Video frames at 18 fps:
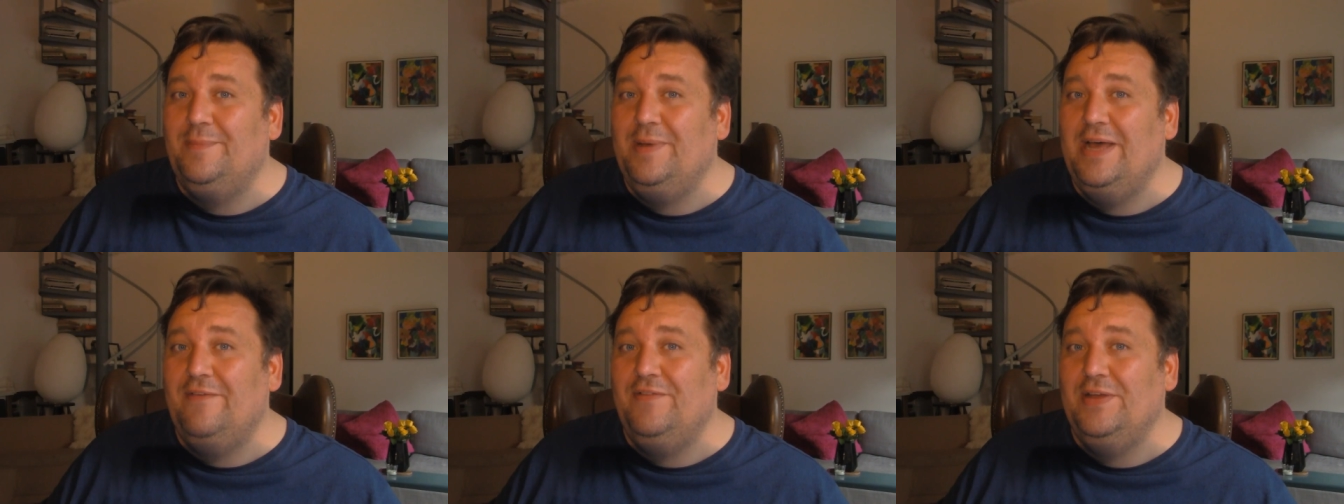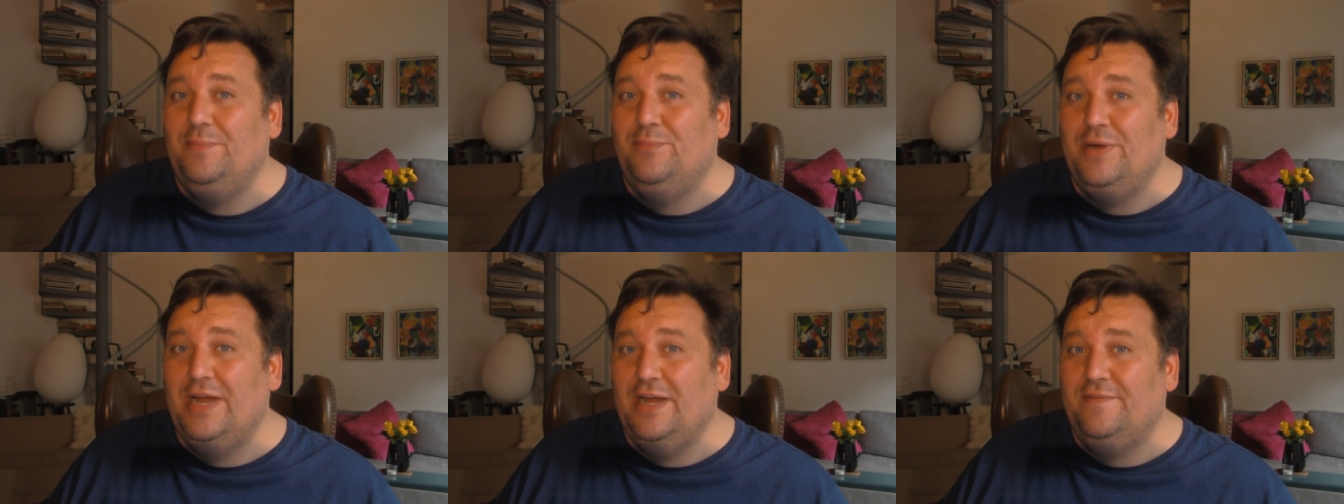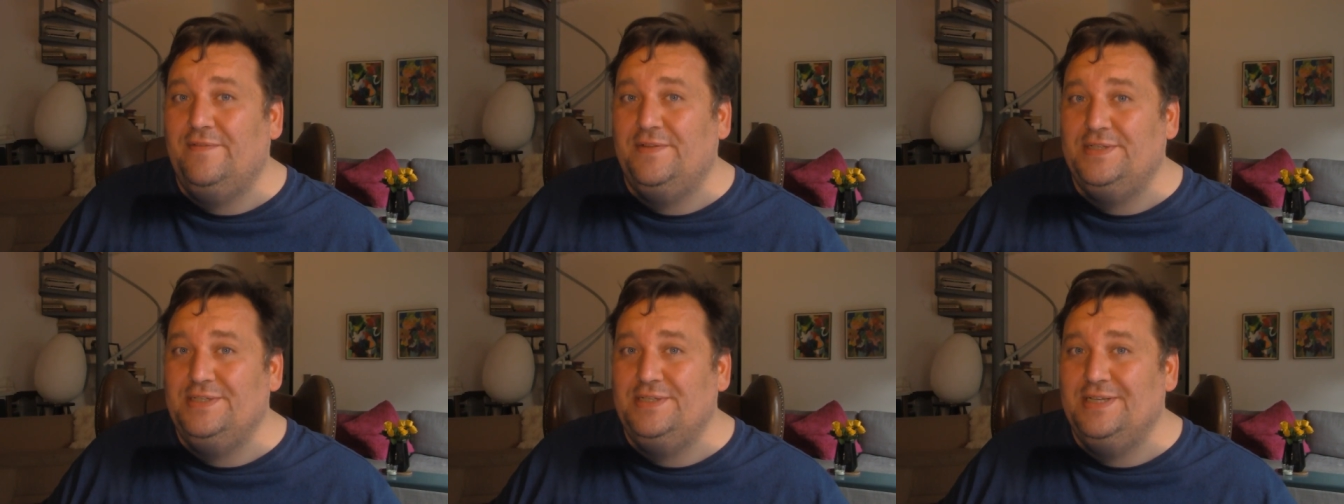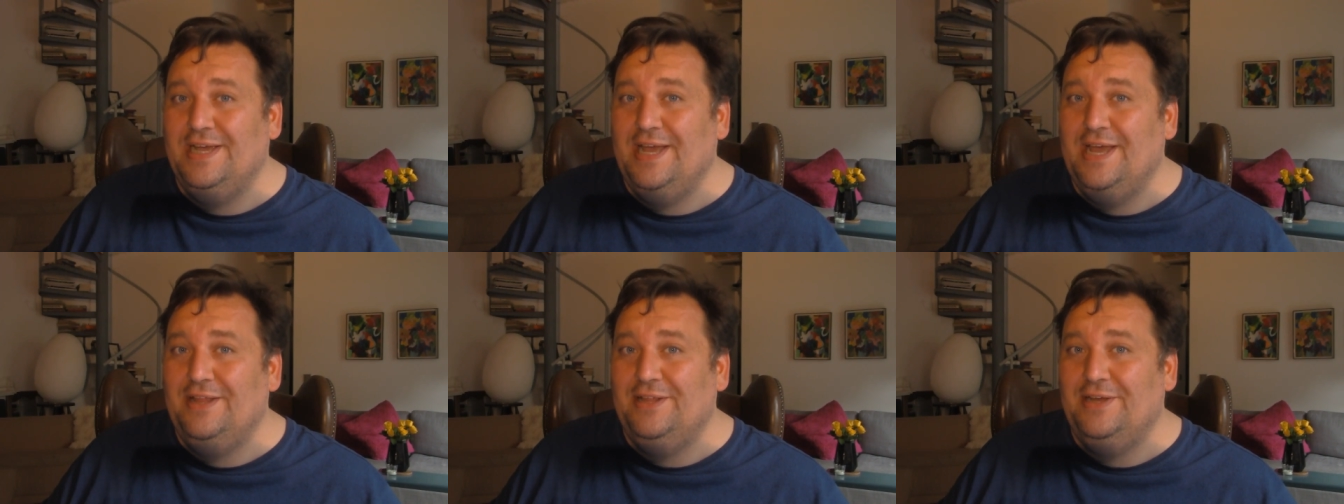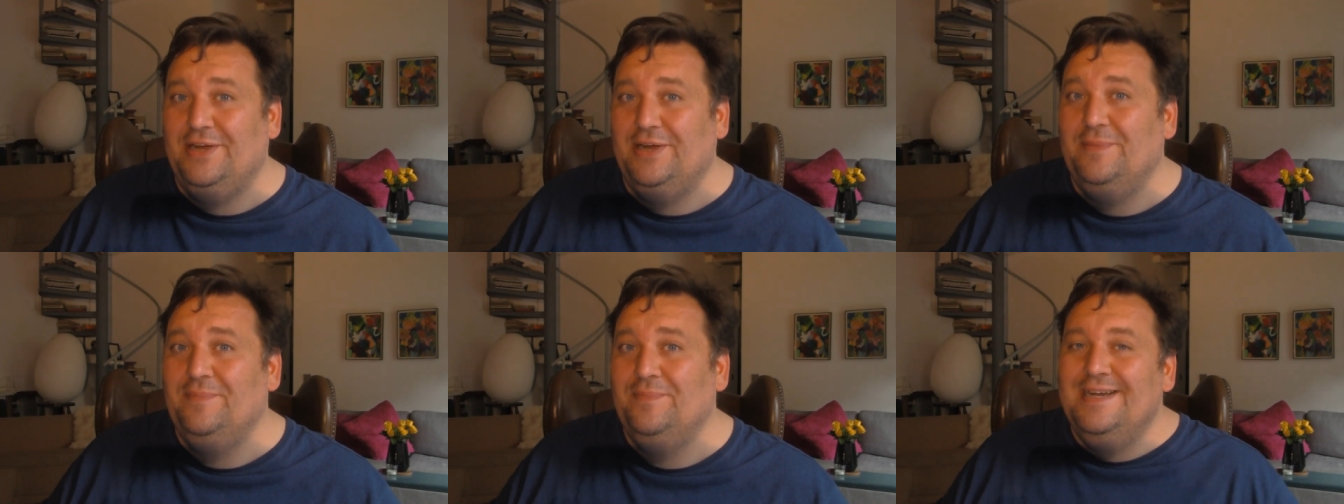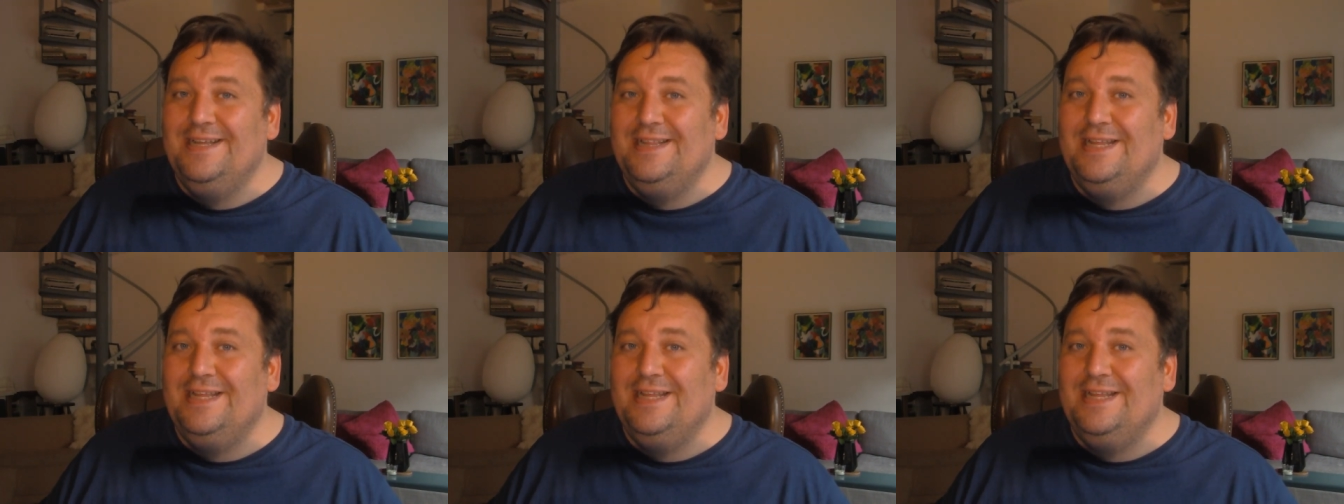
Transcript: up having breakfast together.